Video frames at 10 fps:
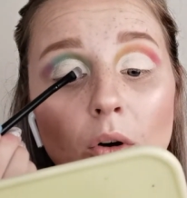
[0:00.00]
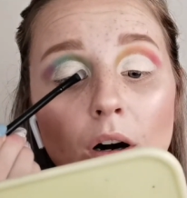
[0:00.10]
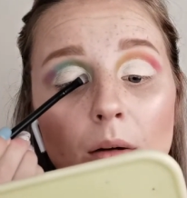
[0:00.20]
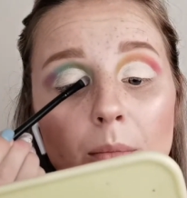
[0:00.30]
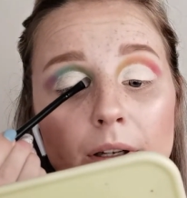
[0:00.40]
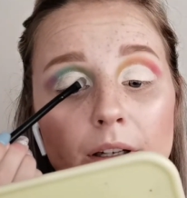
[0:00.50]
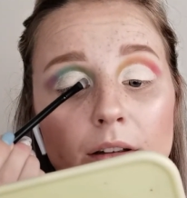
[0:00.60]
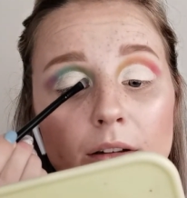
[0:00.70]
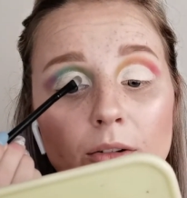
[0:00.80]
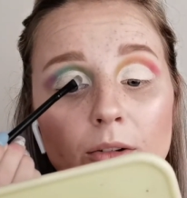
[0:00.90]

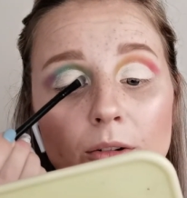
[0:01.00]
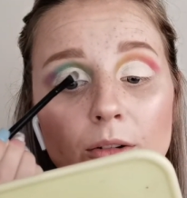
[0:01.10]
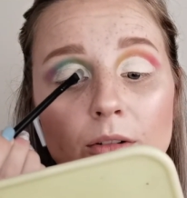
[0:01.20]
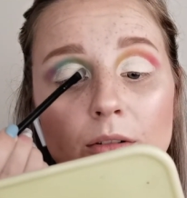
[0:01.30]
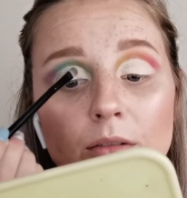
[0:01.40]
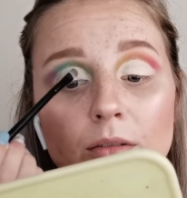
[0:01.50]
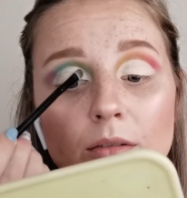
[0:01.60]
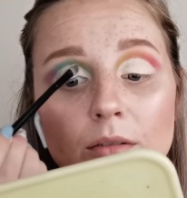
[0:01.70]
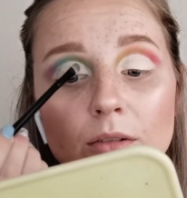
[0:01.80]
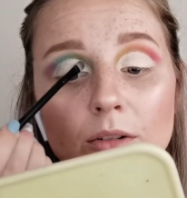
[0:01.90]
wiping or
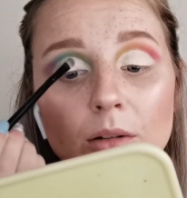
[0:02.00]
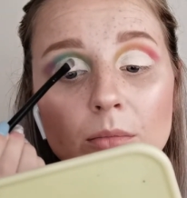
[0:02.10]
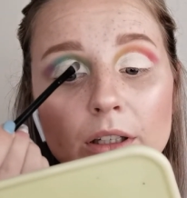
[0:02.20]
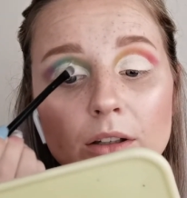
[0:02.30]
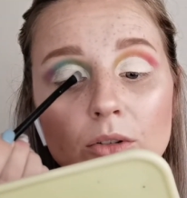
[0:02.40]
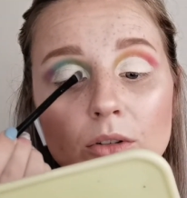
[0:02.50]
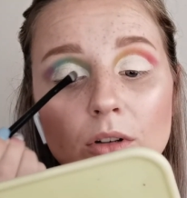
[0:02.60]
rubbing or